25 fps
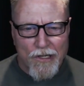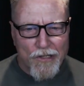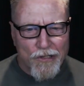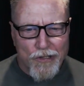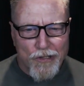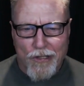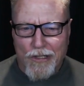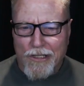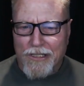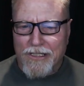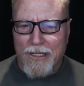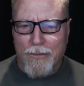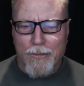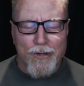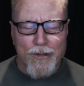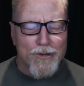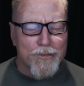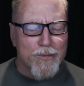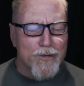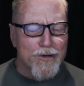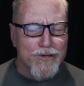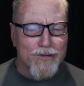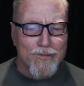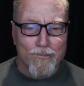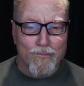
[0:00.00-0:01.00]
took some of the
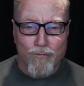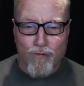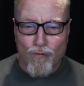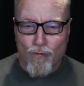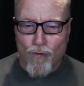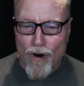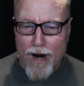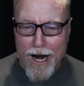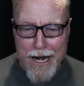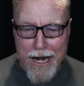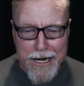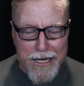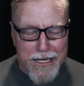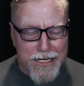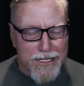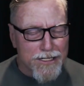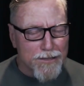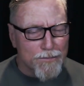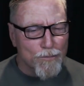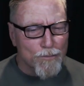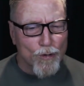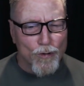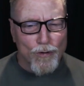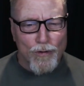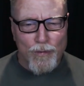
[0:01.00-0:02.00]
most
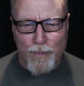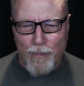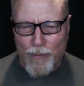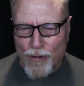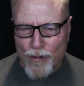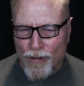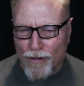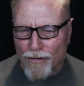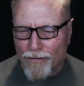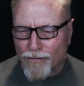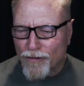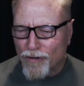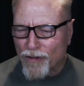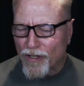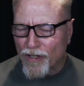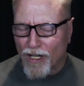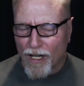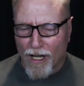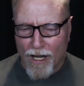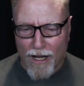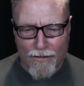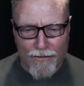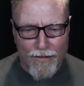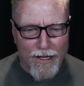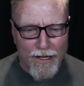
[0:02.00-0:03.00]
brightest, most beautiful,
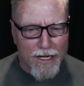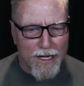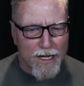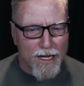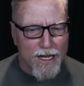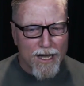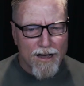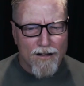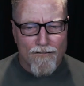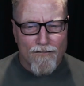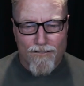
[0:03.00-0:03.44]
loving,